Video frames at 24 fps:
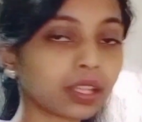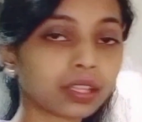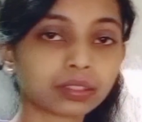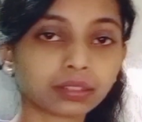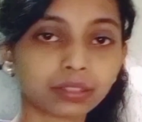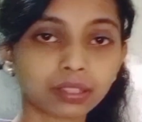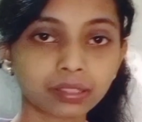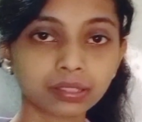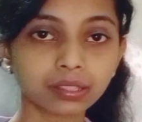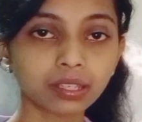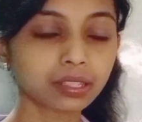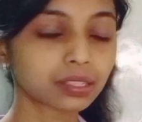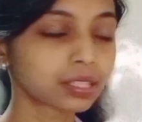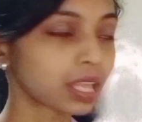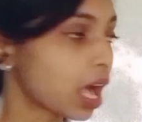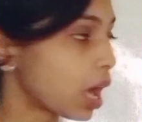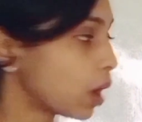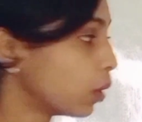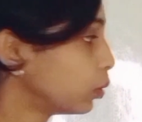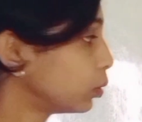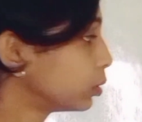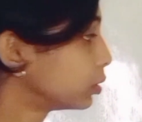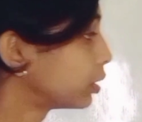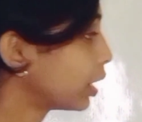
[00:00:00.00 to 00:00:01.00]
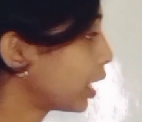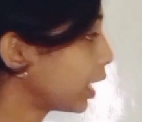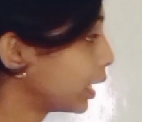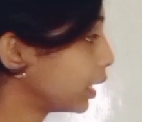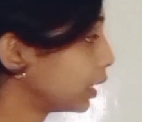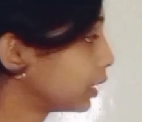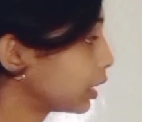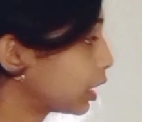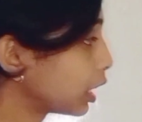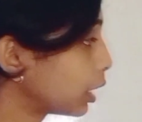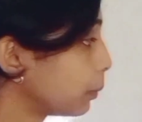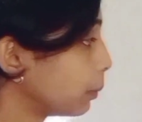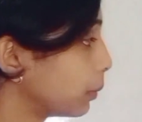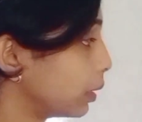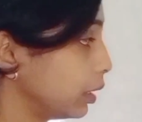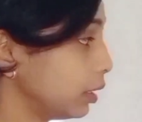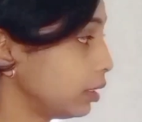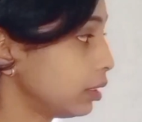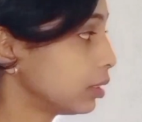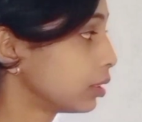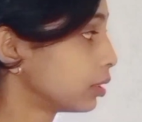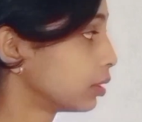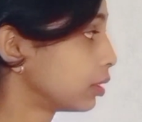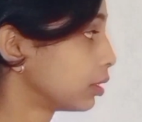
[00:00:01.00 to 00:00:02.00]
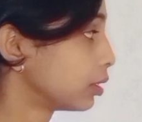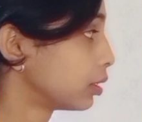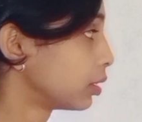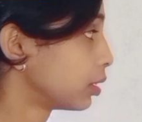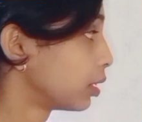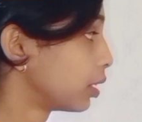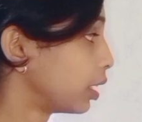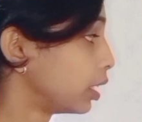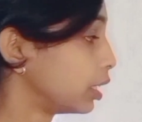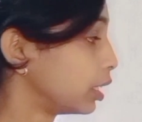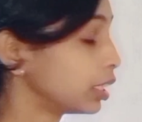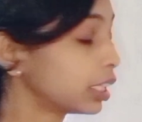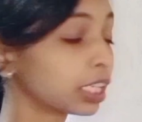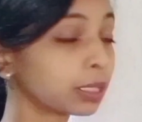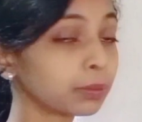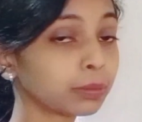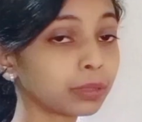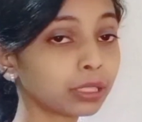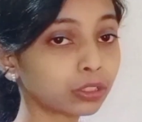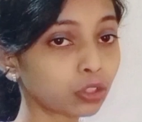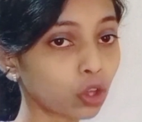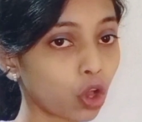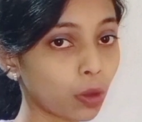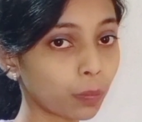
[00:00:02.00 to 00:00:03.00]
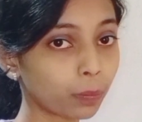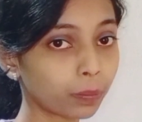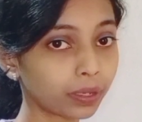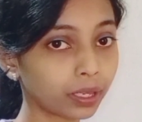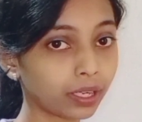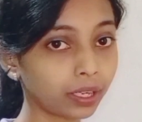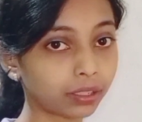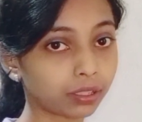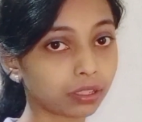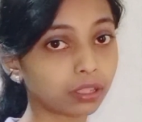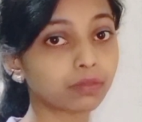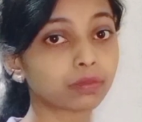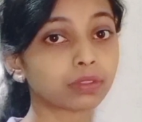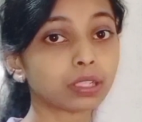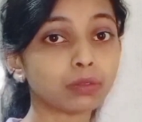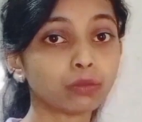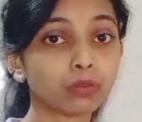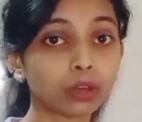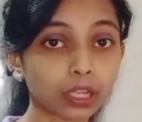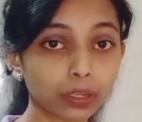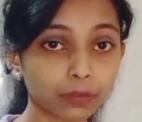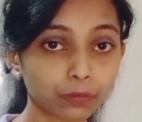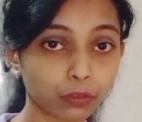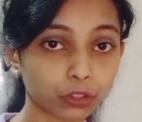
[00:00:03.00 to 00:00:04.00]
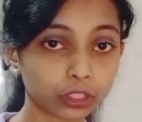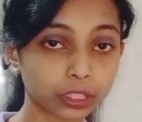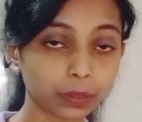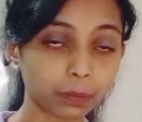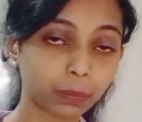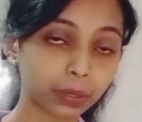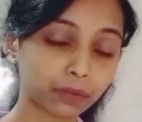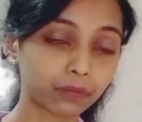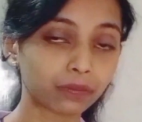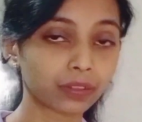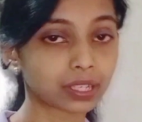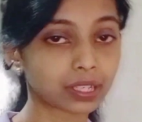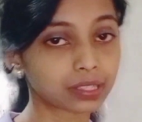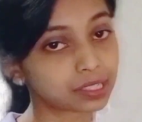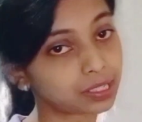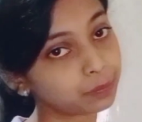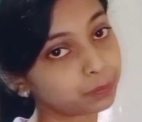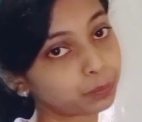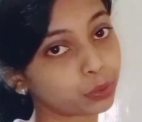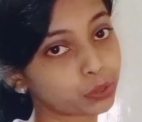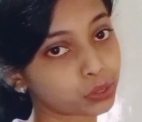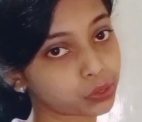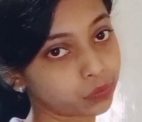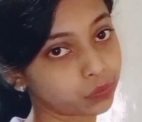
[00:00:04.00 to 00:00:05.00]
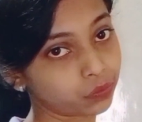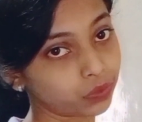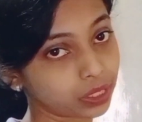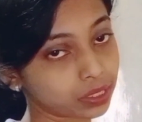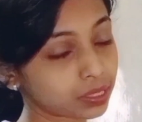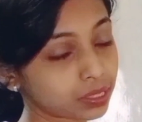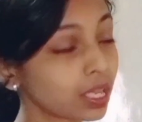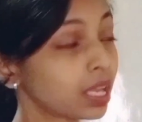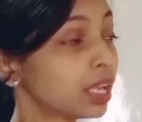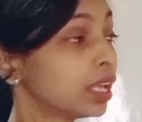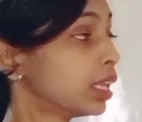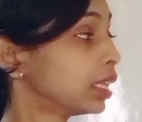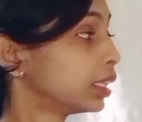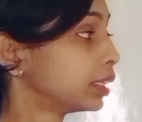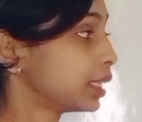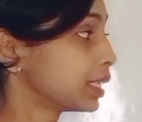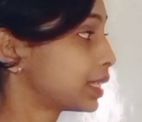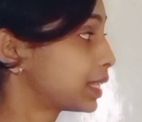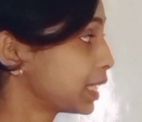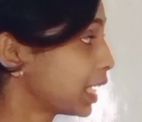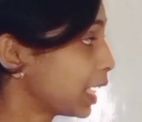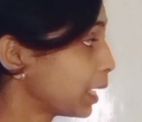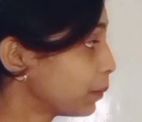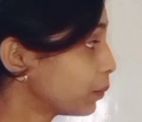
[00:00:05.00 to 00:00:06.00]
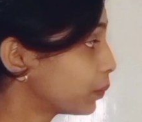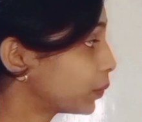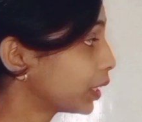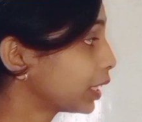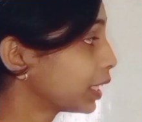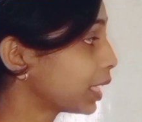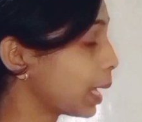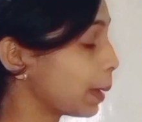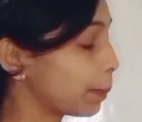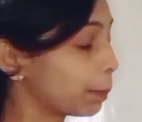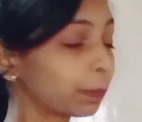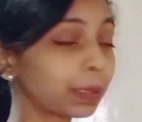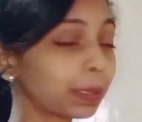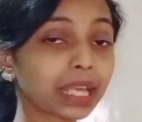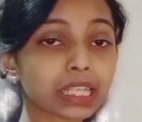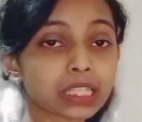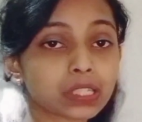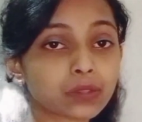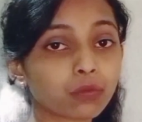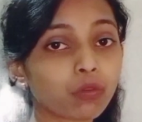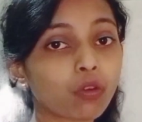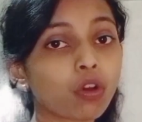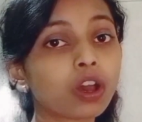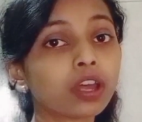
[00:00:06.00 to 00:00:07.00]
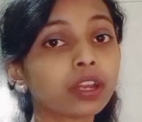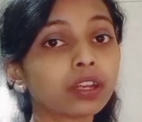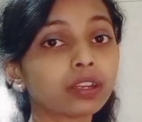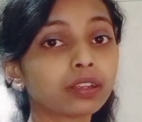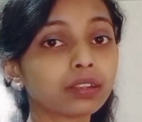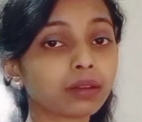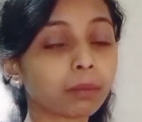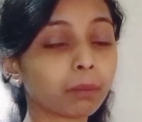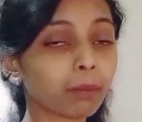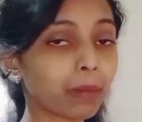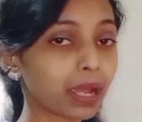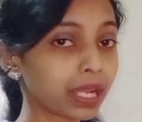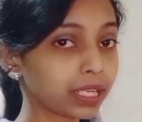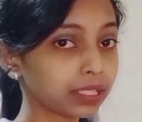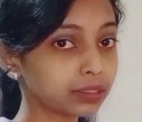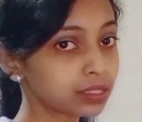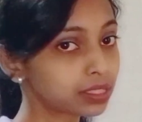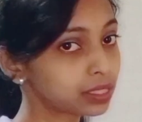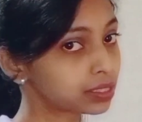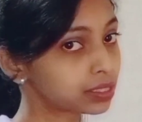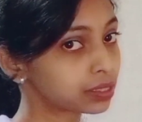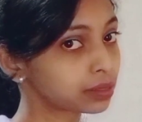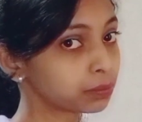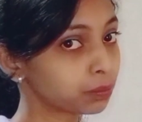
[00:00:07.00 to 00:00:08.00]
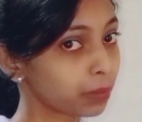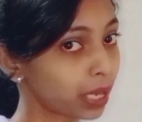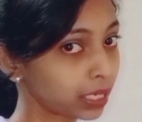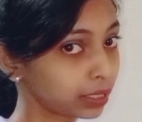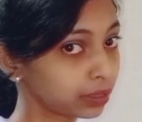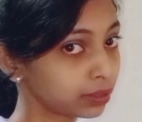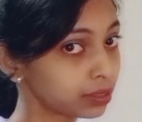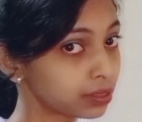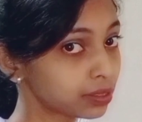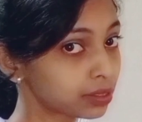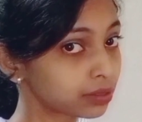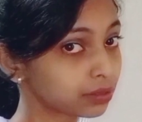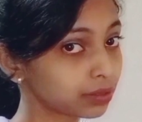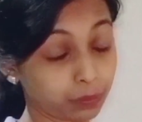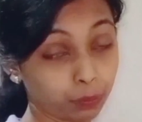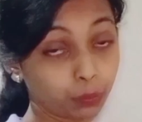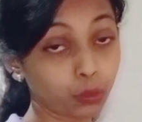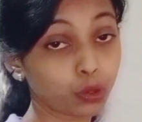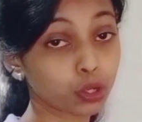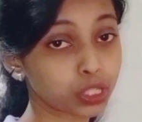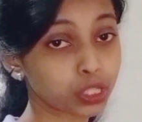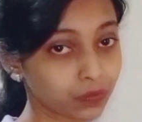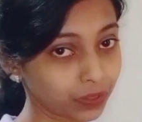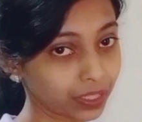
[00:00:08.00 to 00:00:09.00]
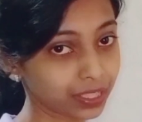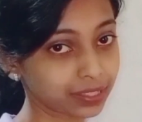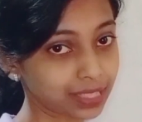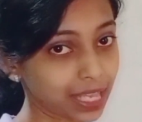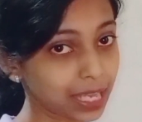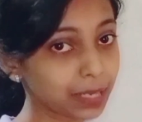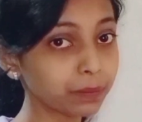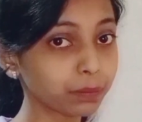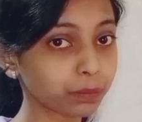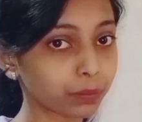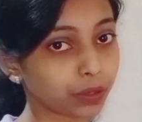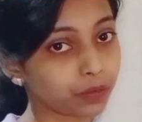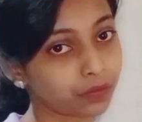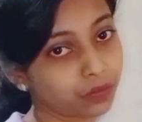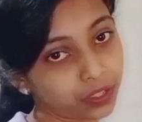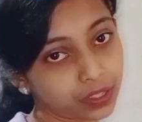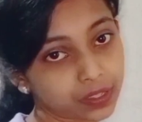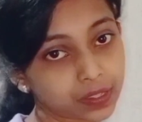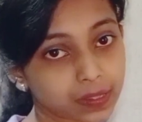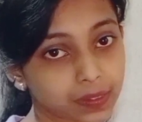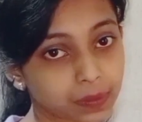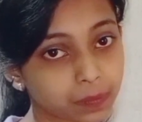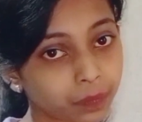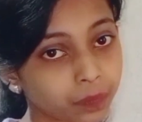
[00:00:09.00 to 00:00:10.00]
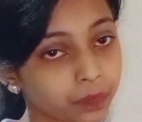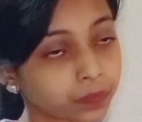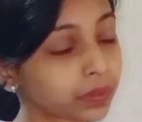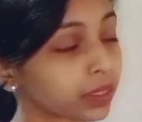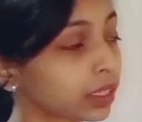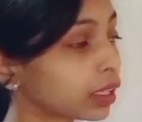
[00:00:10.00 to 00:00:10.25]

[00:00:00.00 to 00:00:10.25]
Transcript: This is how the increment operator will work for the prefix and postfix. The same thing applies for minus, postfix and prefix.